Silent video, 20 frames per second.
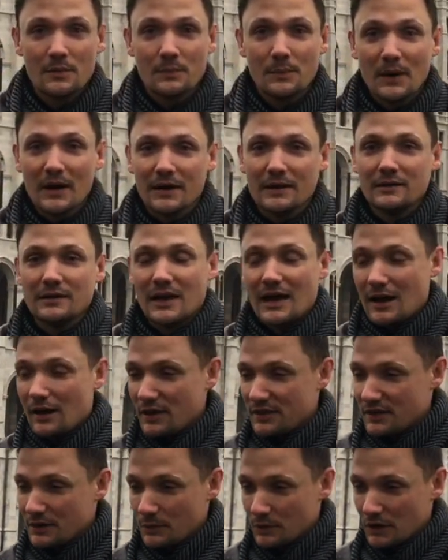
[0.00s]
But now
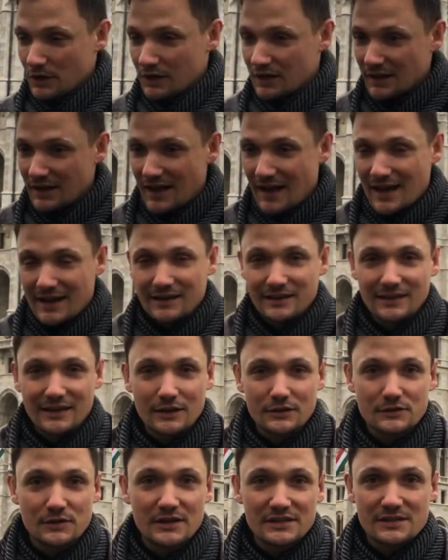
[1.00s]
I think we're going to get ahead
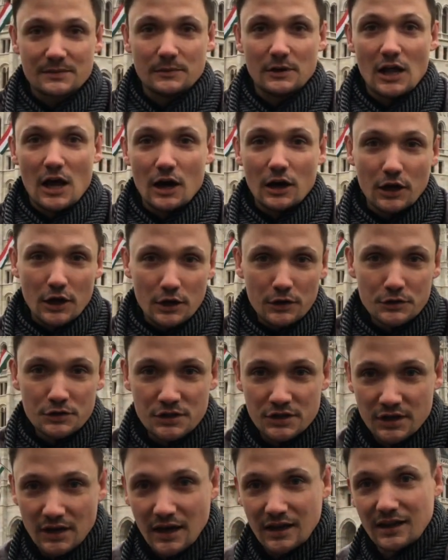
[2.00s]
and get some
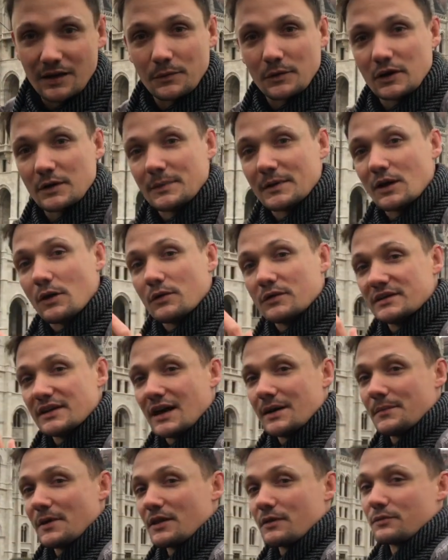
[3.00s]
langos, and then we're going to be going
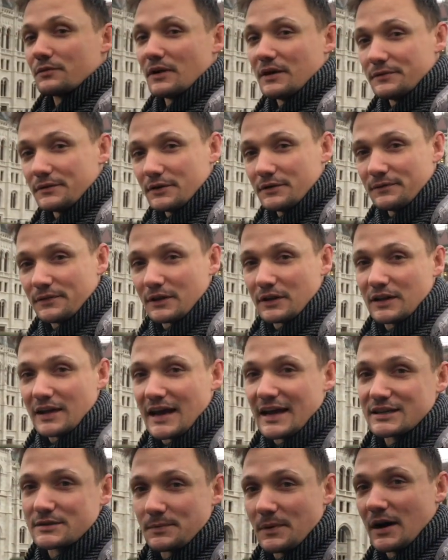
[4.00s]
down by the river for the
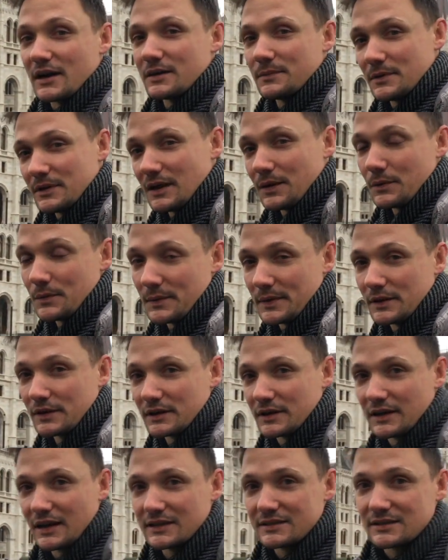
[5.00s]
last monument that we'll be
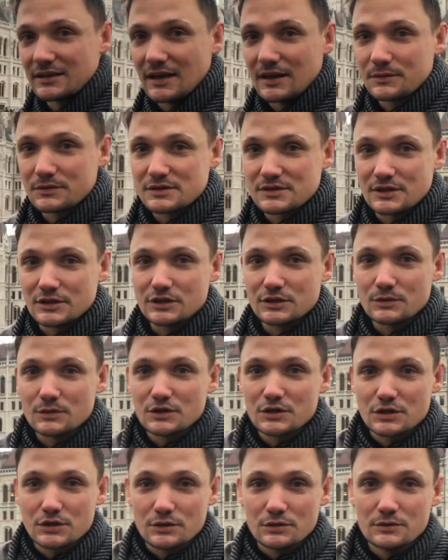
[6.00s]
looking at today, which is the
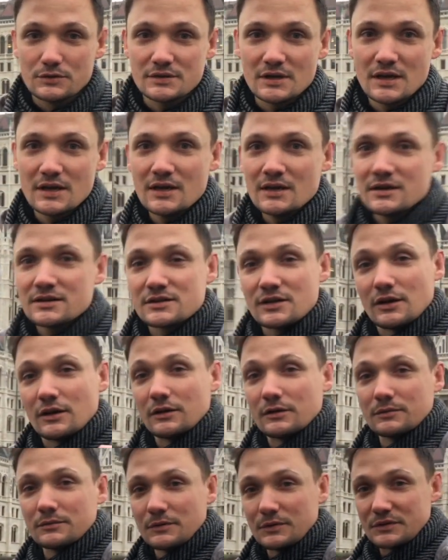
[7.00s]
Jewish shoes.
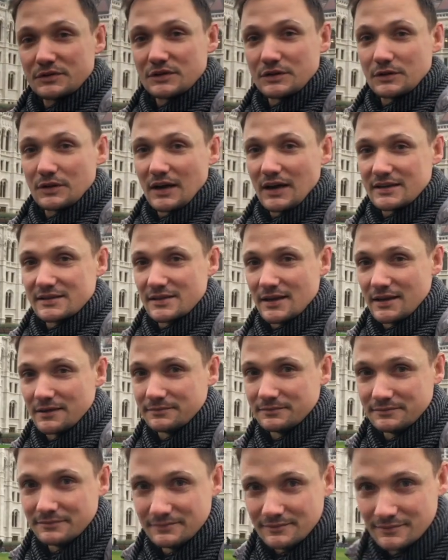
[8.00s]
So we'll see you guys then.